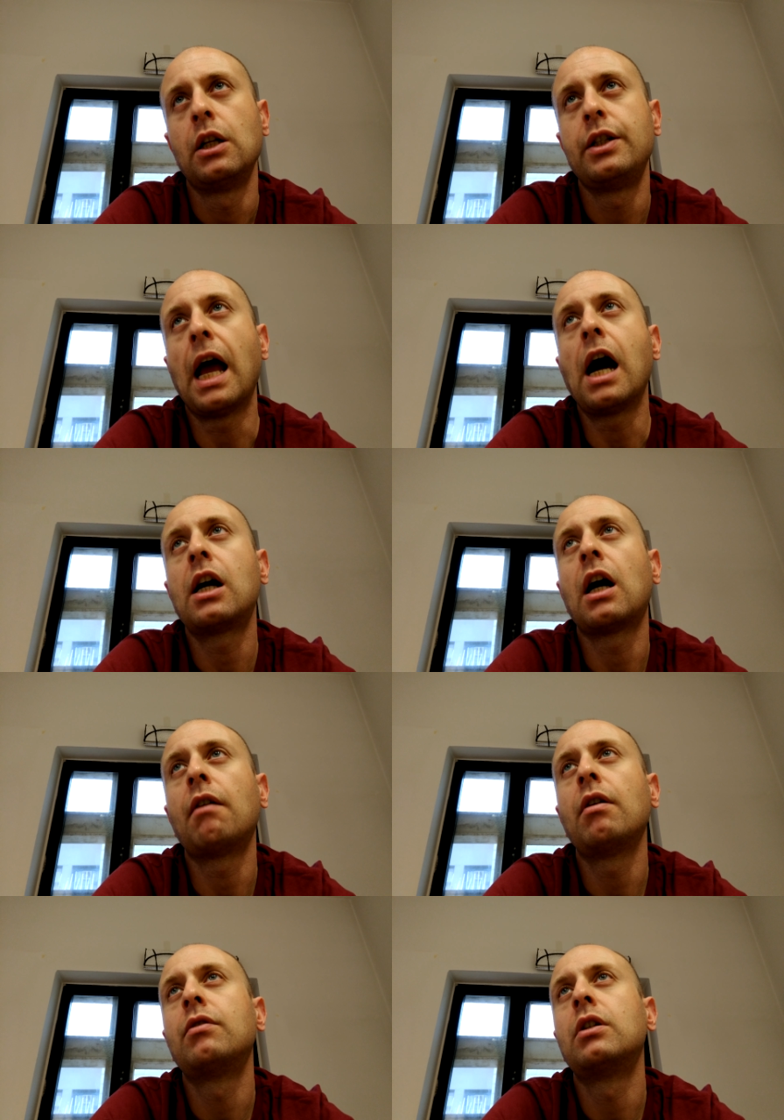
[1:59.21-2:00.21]
They are,
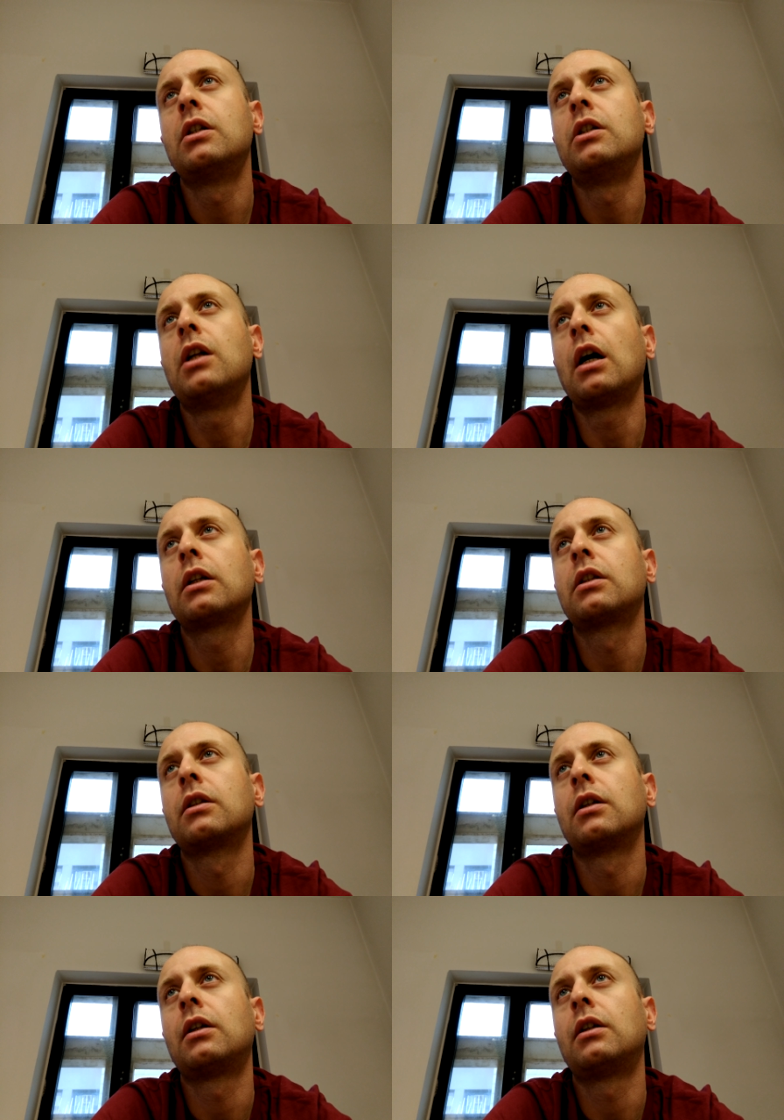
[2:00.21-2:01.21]
however, not
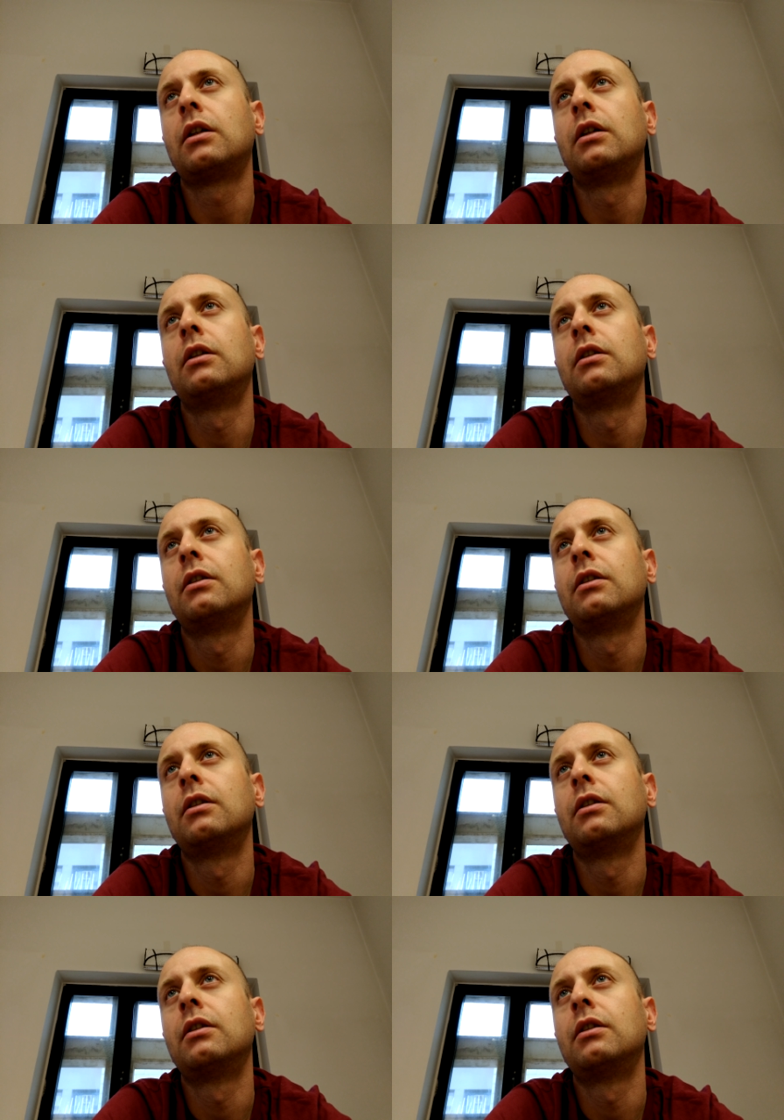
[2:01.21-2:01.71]
uh,